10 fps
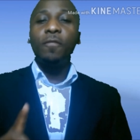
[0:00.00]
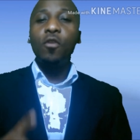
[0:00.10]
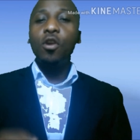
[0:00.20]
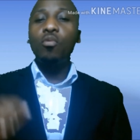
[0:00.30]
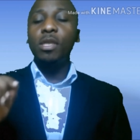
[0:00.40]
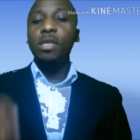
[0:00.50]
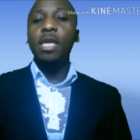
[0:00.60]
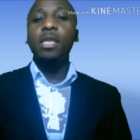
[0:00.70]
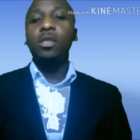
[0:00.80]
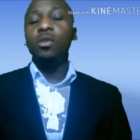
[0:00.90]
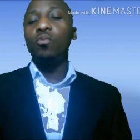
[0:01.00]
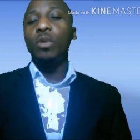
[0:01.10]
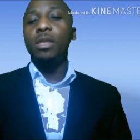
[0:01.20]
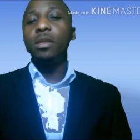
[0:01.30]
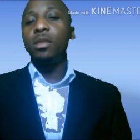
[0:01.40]
Before we start
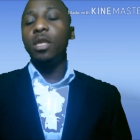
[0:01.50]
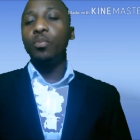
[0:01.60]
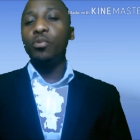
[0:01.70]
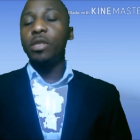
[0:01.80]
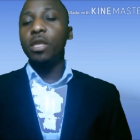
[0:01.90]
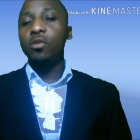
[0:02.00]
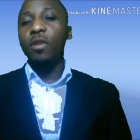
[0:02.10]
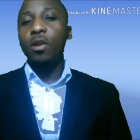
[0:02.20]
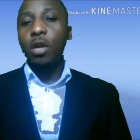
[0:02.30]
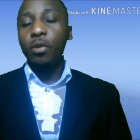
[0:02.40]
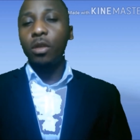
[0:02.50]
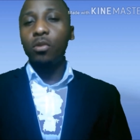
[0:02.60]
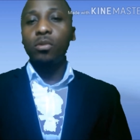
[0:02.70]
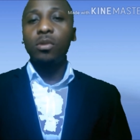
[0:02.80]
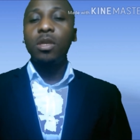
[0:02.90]
with the process of acquiring
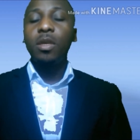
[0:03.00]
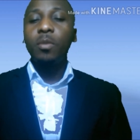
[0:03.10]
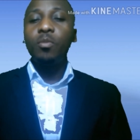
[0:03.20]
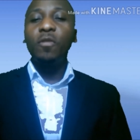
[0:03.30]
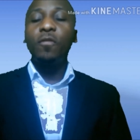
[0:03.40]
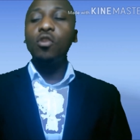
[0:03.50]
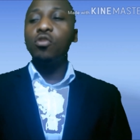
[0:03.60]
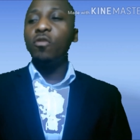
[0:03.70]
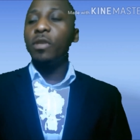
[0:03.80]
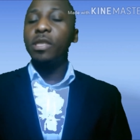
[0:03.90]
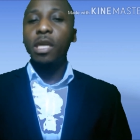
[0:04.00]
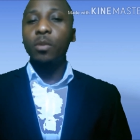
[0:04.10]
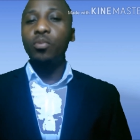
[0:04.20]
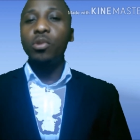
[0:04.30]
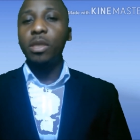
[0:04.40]
the loan, before you even
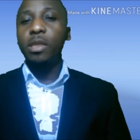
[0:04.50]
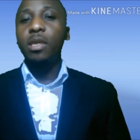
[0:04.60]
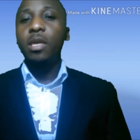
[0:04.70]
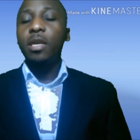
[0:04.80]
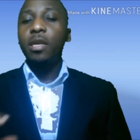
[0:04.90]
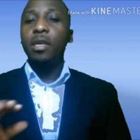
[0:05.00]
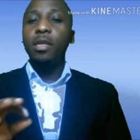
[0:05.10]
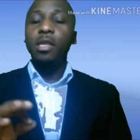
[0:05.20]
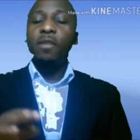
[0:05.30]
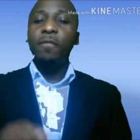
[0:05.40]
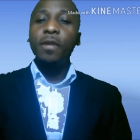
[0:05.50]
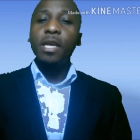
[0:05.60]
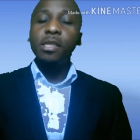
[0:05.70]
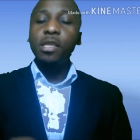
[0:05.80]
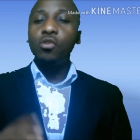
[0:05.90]
start the process, the
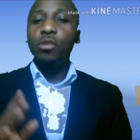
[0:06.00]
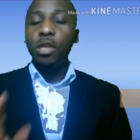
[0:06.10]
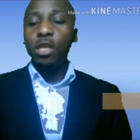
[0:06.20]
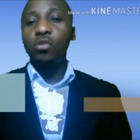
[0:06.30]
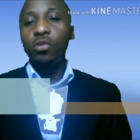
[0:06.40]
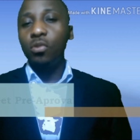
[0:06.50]
first thing you need